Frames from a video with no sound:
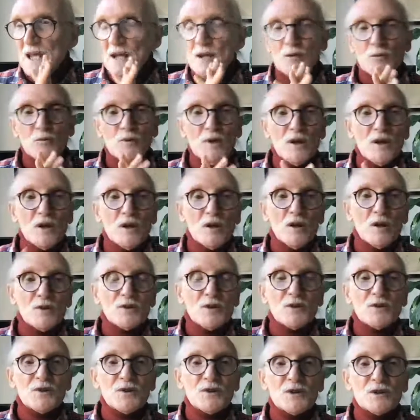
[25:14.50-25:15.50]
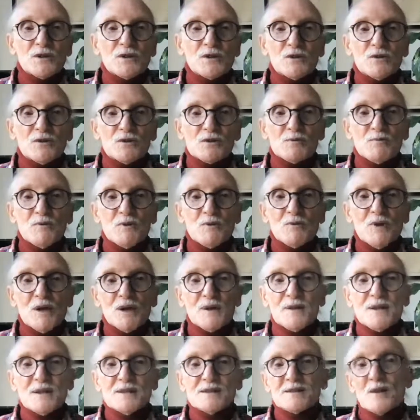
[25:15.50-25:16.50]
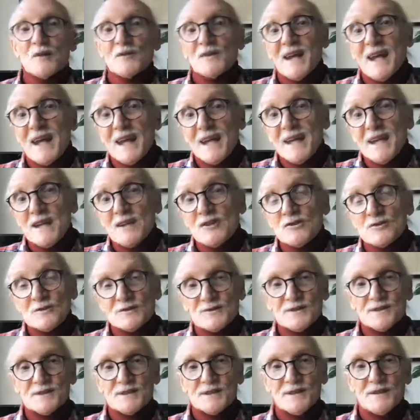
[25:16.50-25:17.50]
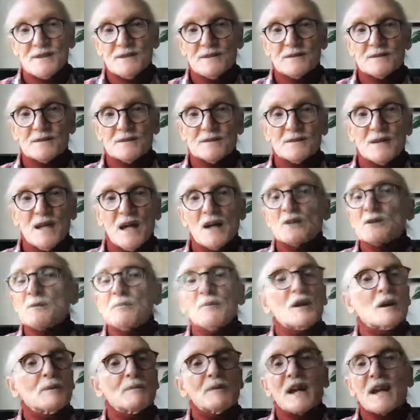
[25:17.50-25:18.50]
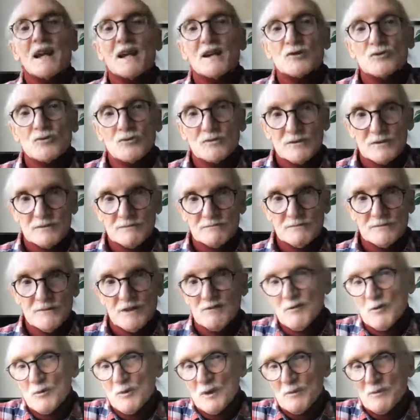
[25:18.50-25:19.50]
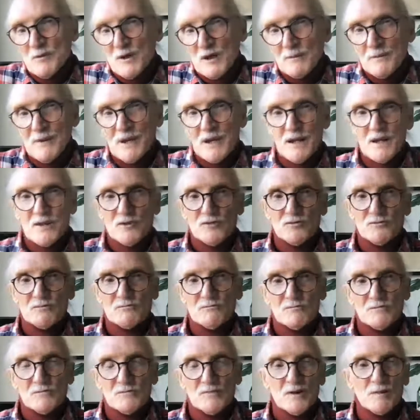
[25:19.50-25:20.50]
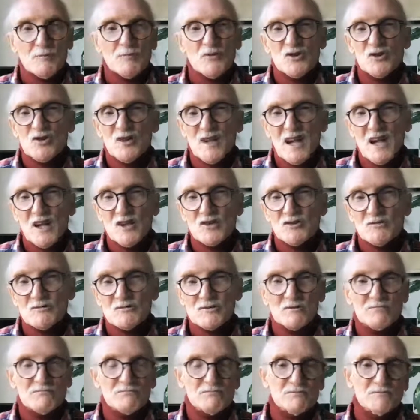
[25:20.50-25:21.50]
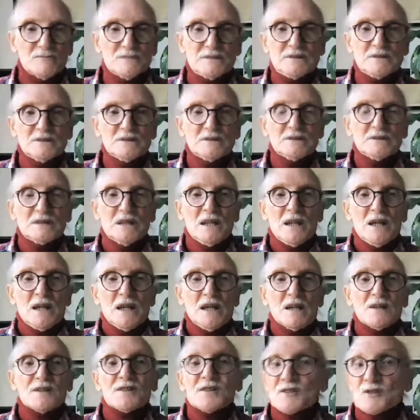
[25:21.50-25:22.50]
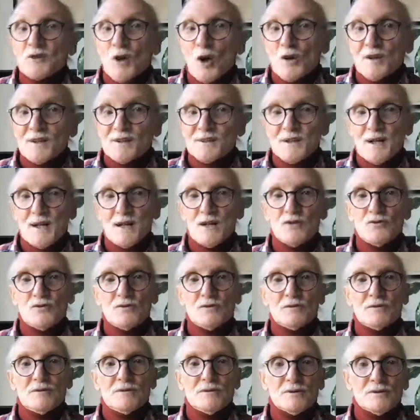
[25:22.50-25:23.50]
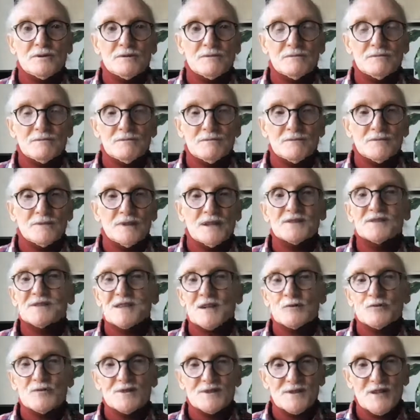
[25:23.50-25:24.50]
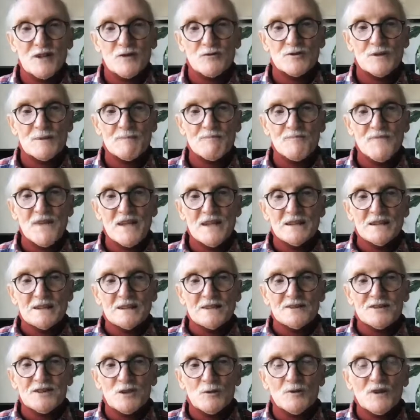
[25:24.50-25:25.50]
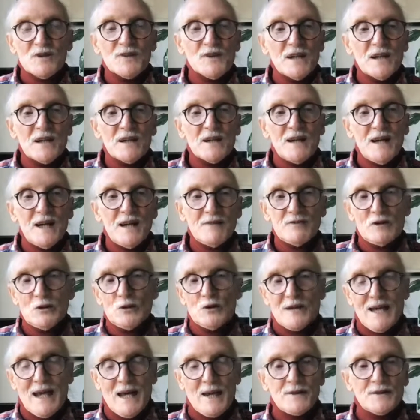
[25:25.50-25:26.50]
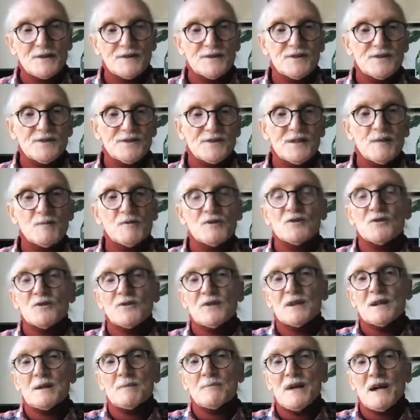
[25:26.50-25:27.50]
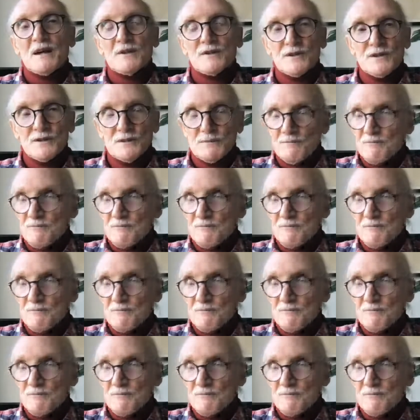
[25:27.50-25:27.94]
3rd course we run is on agencies, how to become an agent, if you want to become an agent, commission agent, stockist agent, and etc., etc. So have a look at us, see what you think about it.